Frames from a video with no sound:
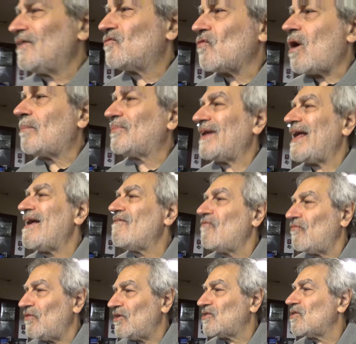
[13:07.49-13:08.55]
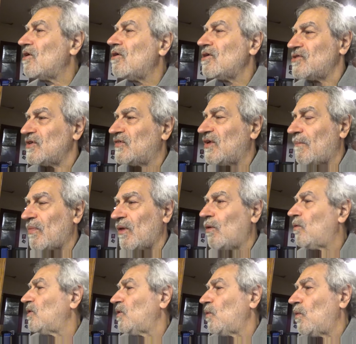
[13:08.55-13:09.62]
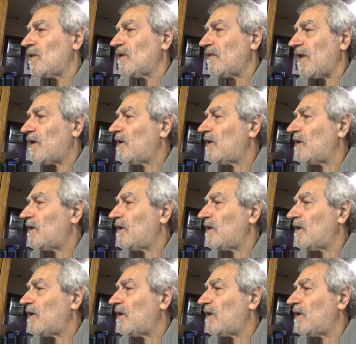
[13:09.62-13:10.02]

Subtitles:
dropped every charge except the only one that they